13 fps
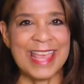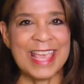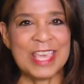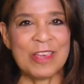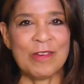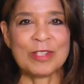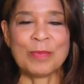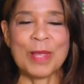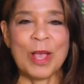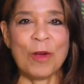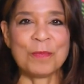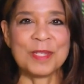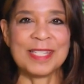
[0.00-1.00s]
Thank you. And we
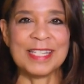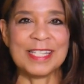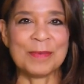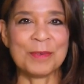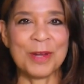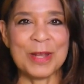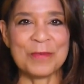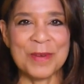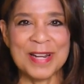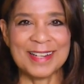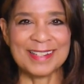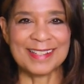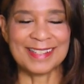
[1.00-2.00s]
hope to see some great
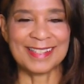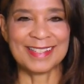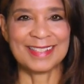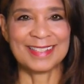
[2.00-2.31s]
winners.